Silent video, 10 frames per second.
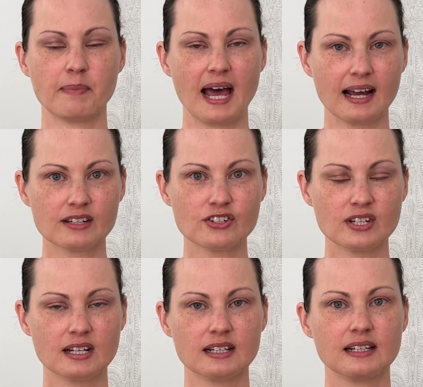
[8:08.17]

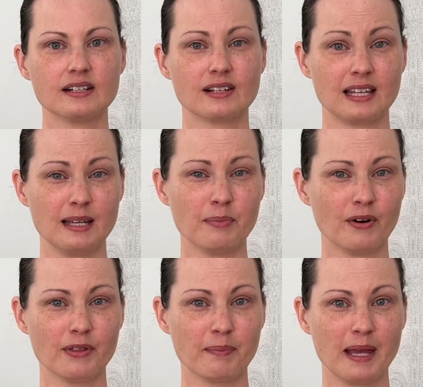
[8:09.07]
packaging on here to keep
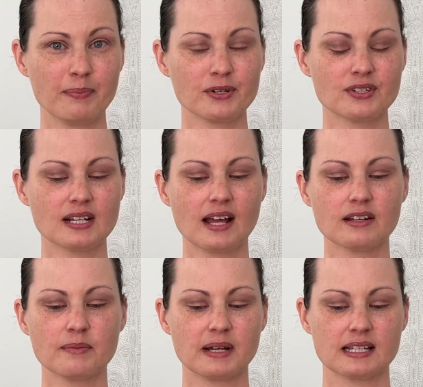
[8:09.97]
all the papers
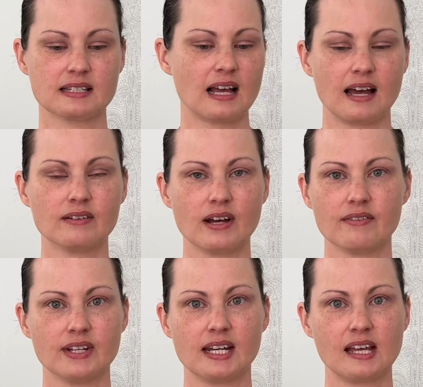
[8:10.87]
together because I don't
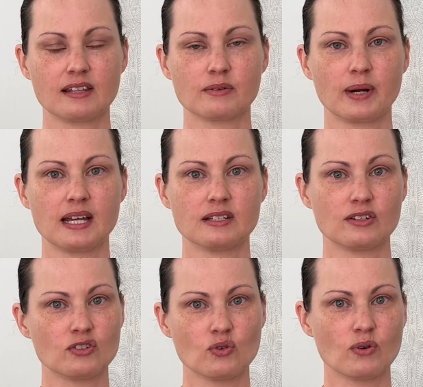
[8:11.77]
have any other way to
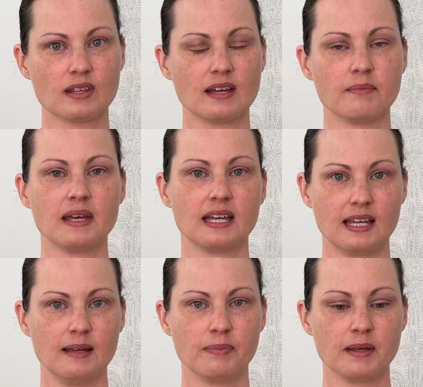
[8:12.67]
store them and
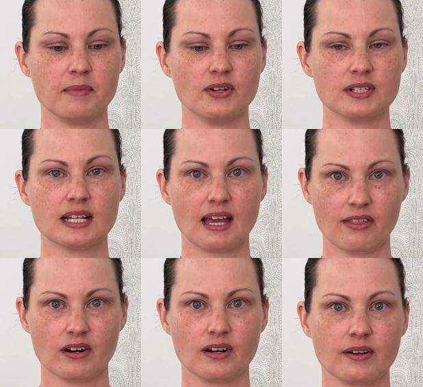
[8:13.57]
keep them all
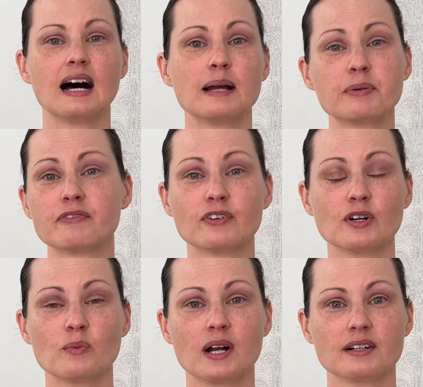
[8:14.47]
together. I
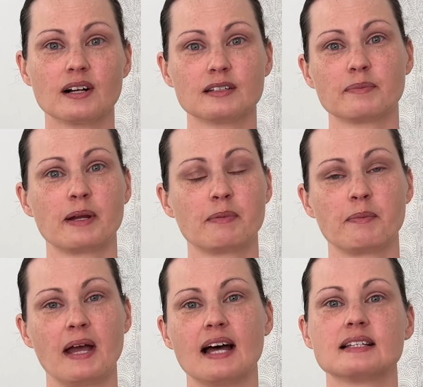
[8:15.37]
prefer watercolor paper
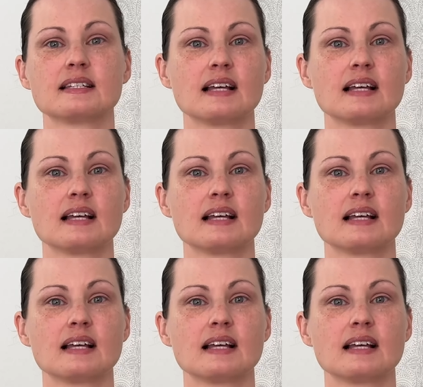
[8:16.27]
pads.